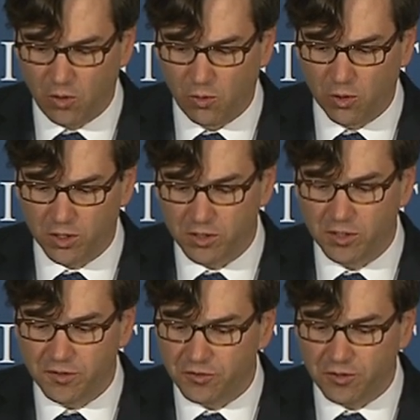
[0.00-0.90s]
or
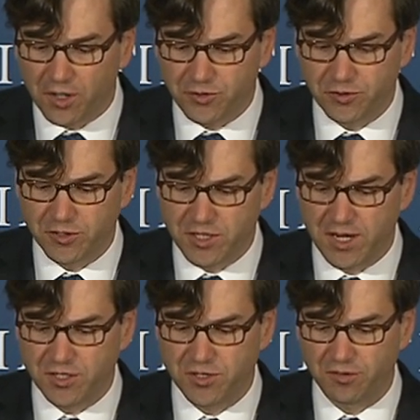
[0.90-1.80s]
good structural
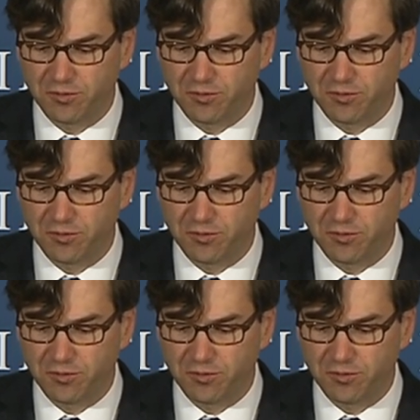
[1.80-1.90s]
changes,